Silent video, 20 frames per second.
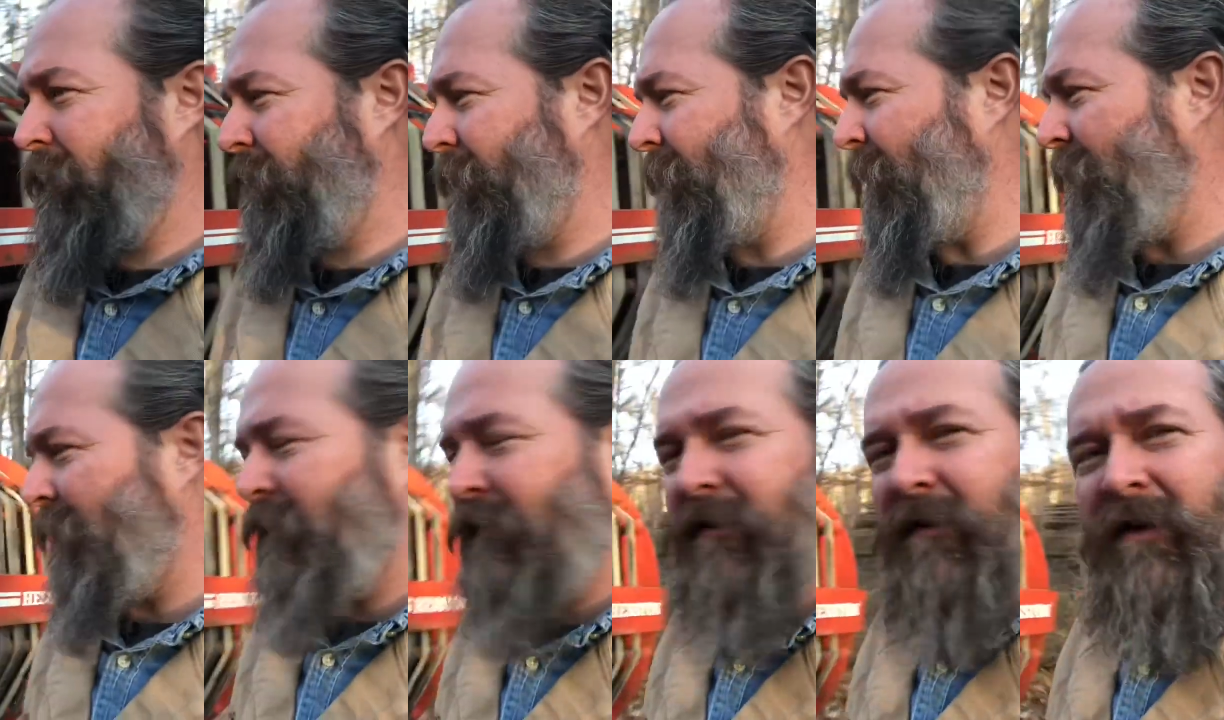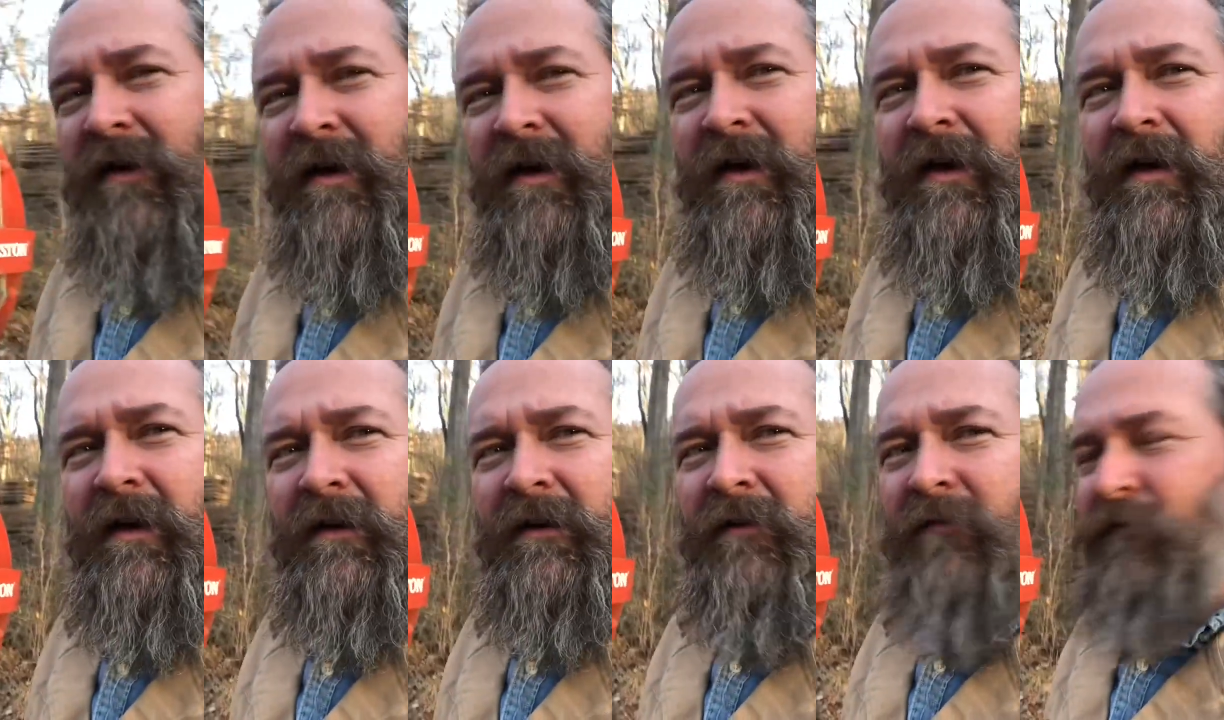Get
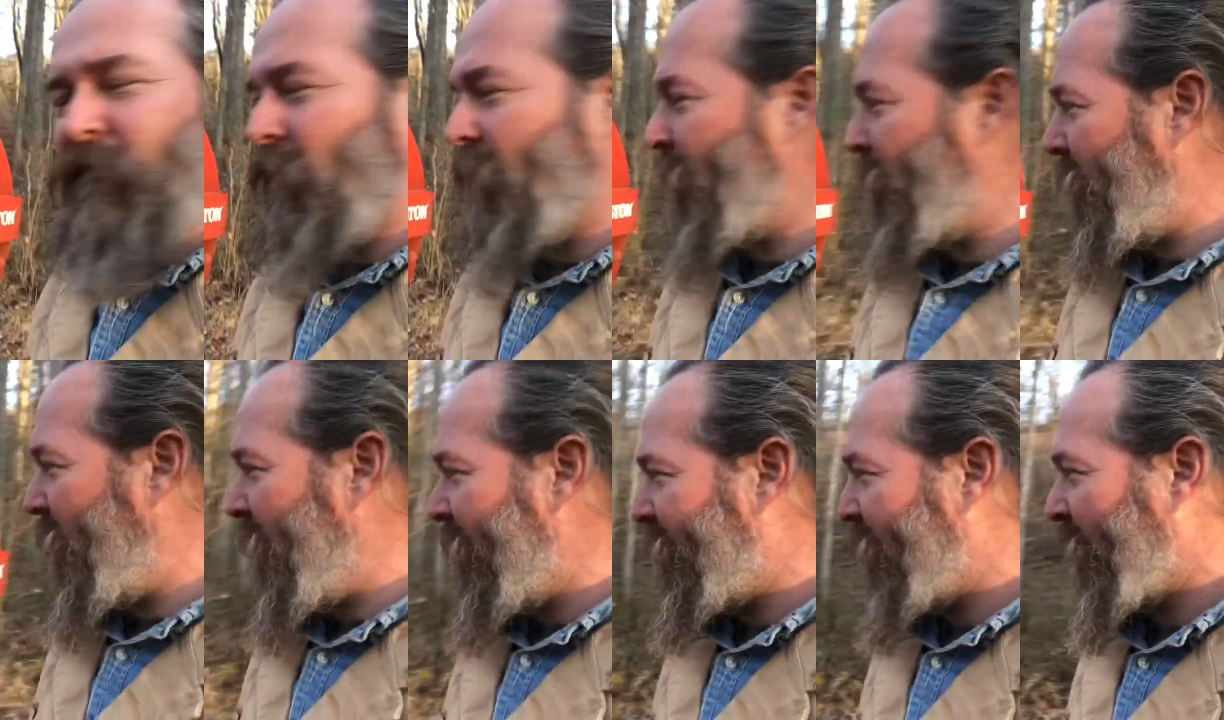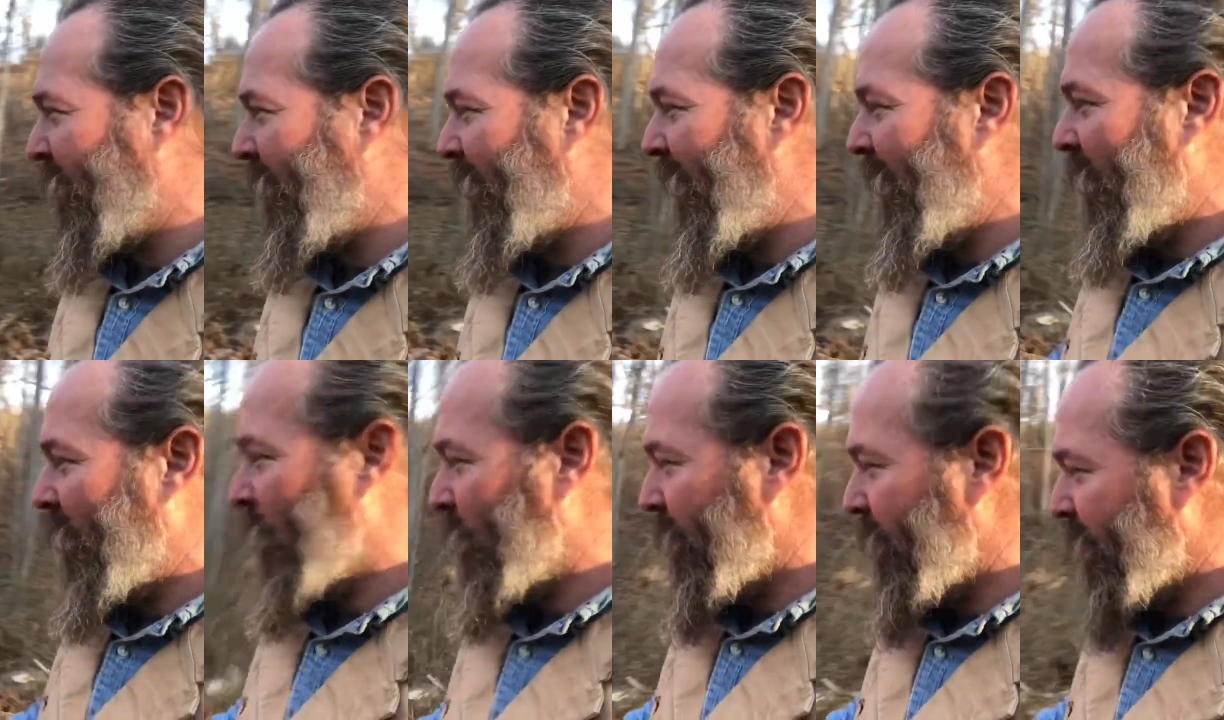the farm off the
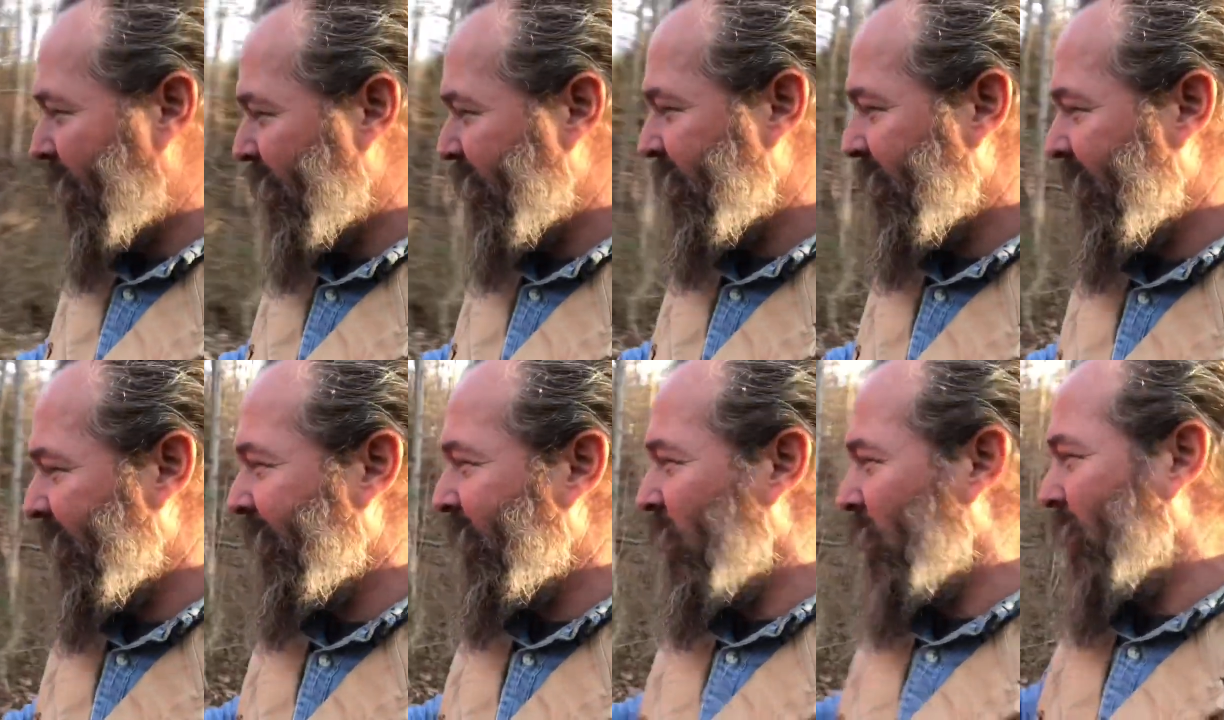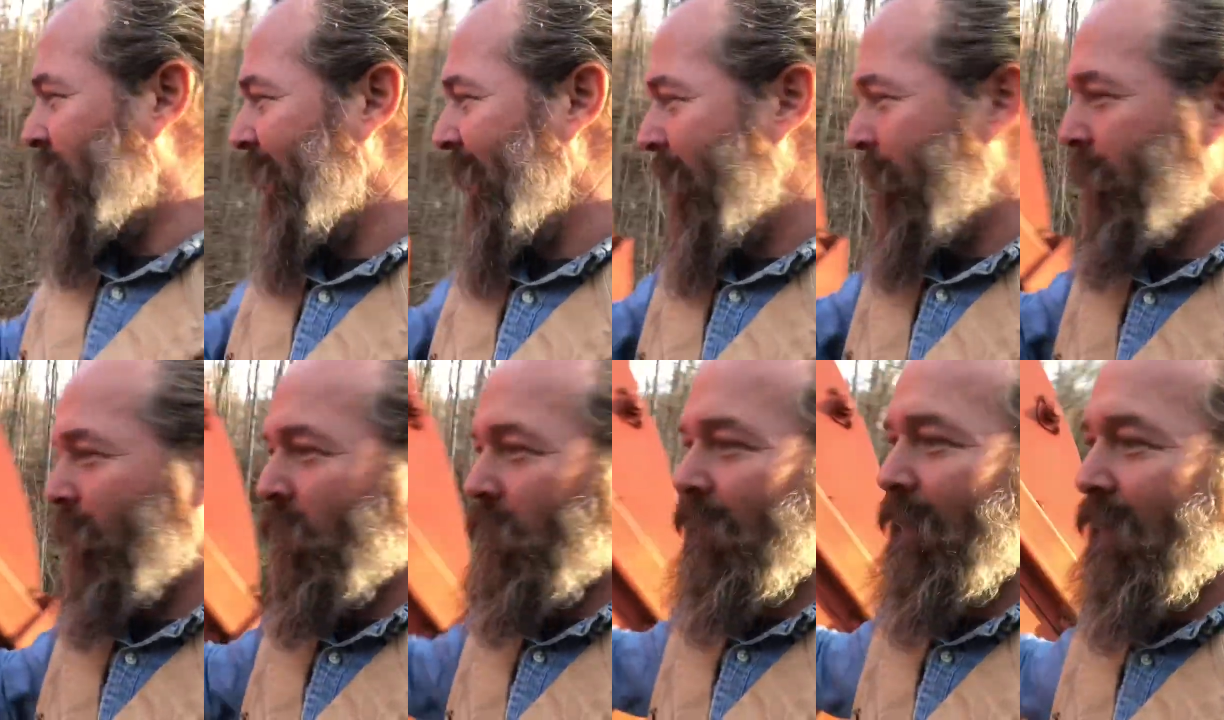ground with as little
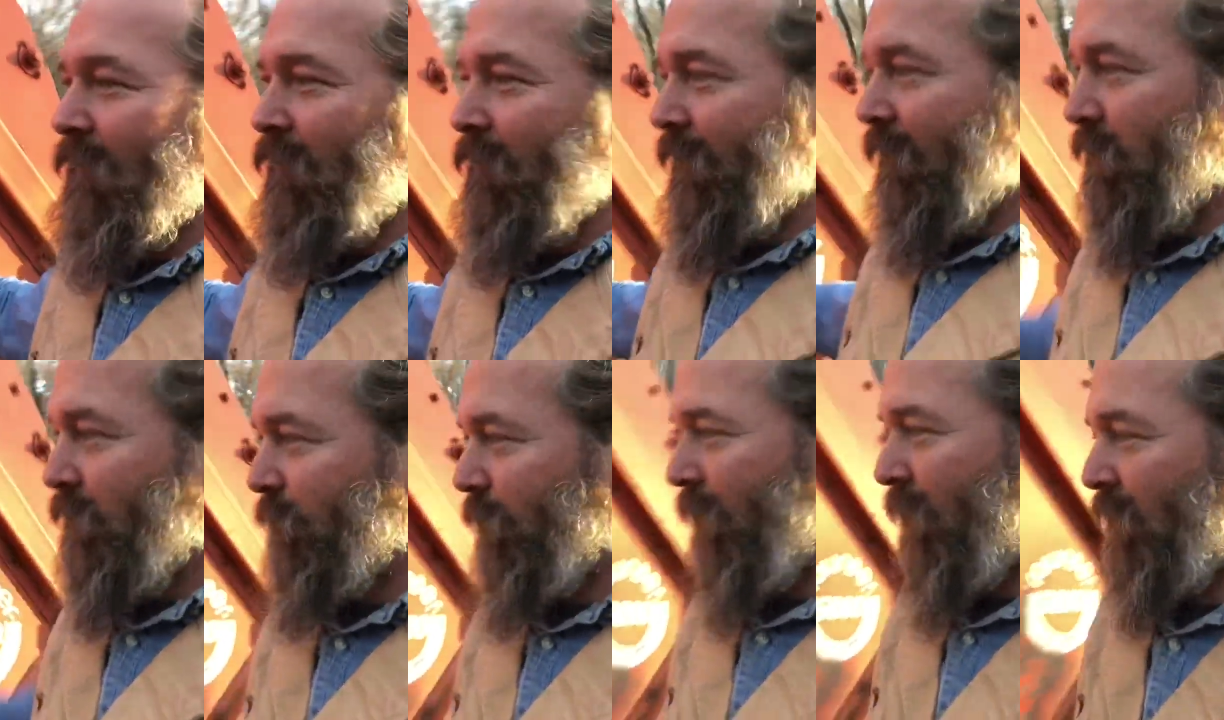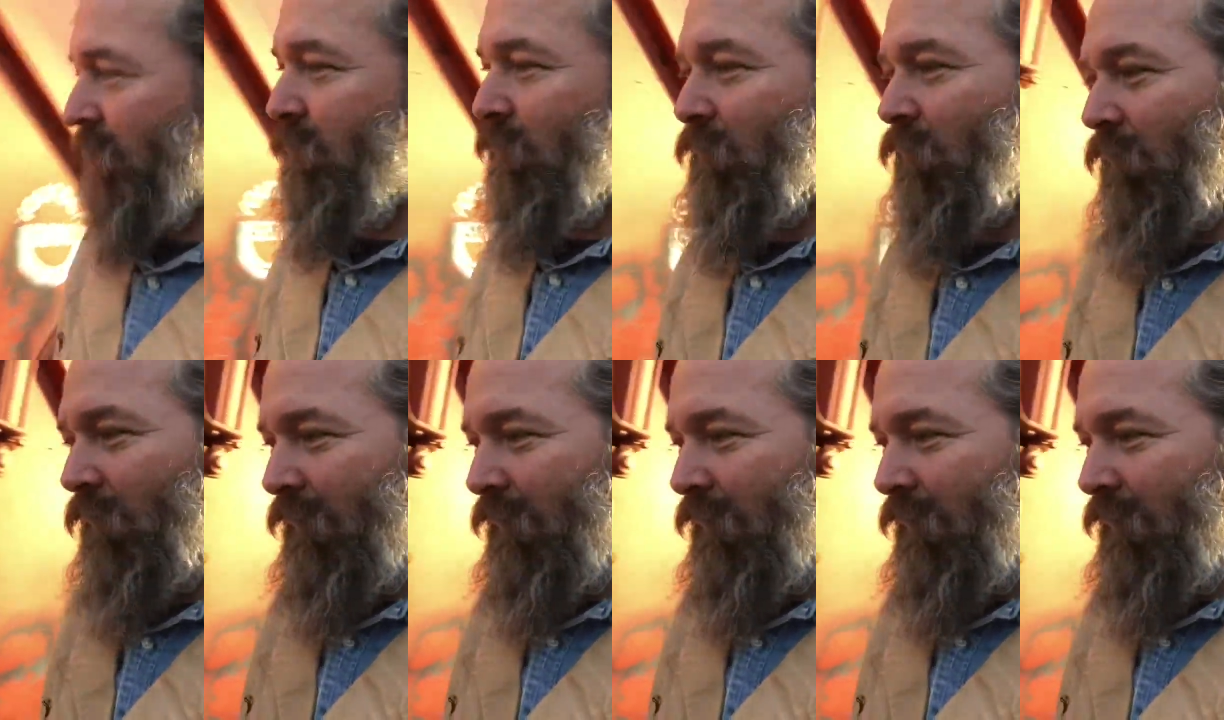capital outlay as possible.